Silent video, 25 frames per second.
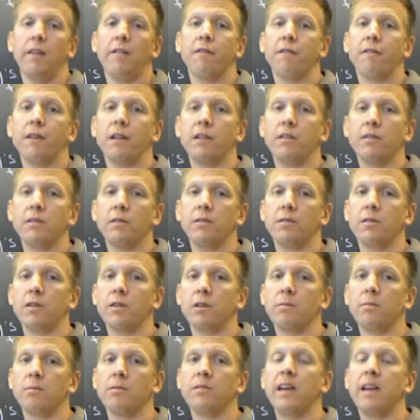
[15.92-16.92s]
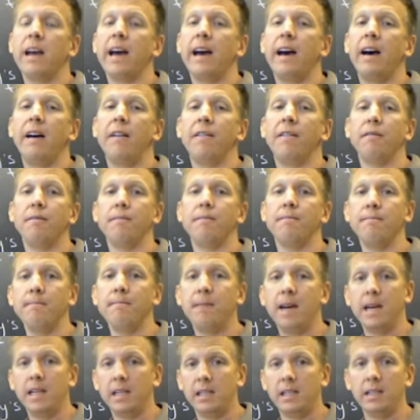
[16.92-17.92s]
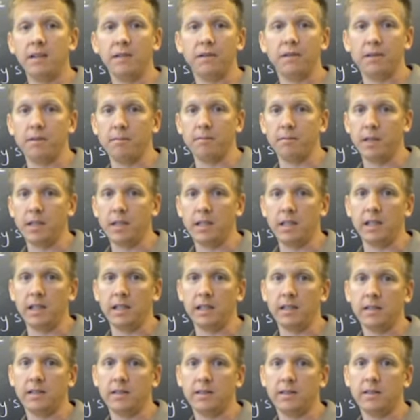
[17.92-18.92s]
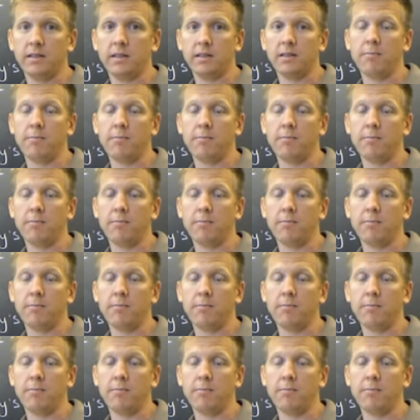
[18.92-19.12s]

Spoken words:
phrasal verbs have many different meanings